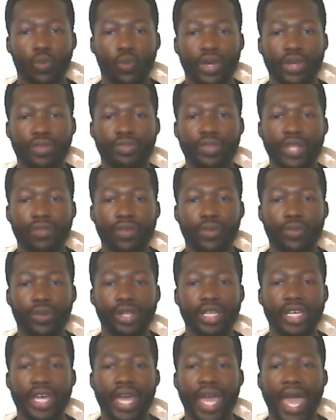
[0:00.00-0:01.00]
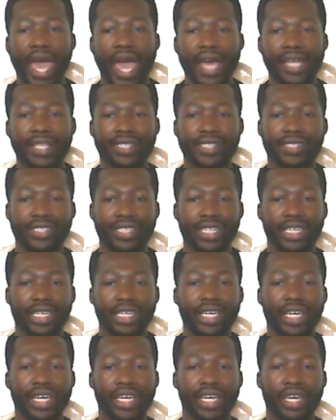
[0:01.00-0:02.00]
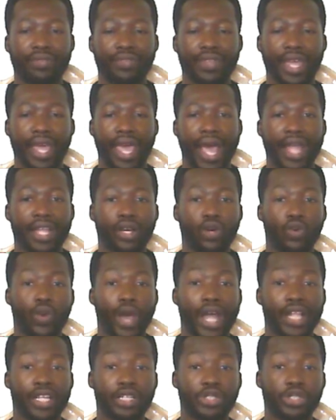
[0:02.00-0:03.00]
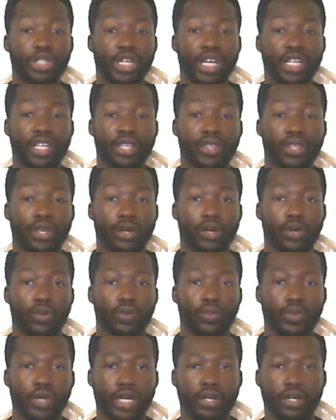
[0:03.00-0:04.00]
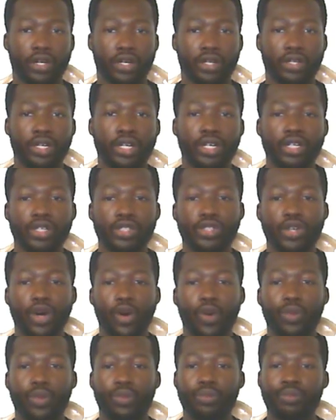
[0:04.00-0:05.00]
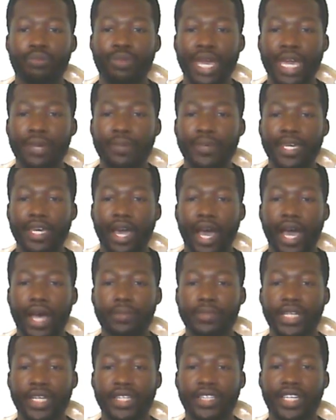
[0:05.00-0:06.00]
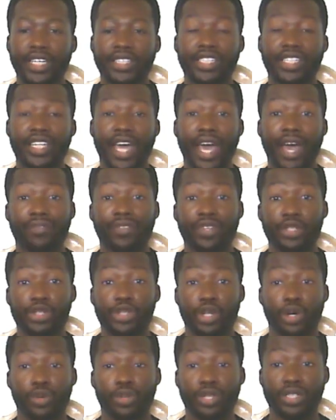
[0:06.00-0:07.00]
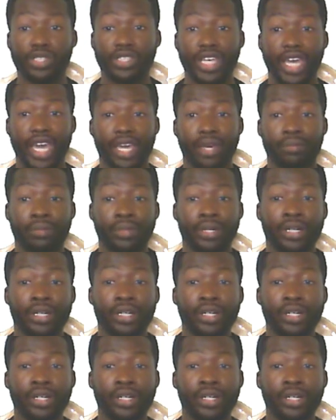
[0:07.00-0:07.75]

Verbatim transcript: we've never really had to see if they had a granite chin in their career, so maybe Khamzat doesn't have to show the same.